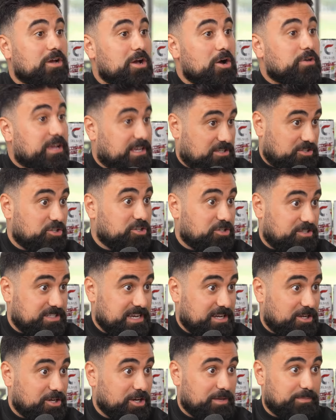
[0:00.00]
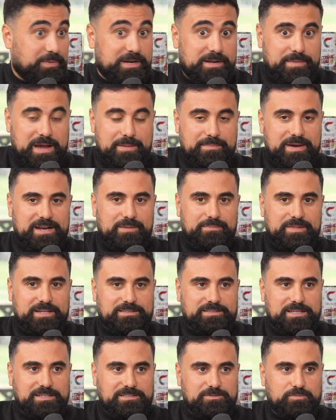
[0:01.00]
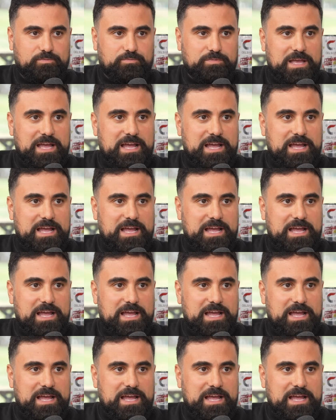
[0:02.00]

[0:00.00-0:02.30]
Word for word: Okay, so you're saying good. But good. In my mind, I'm like, hmm. that's...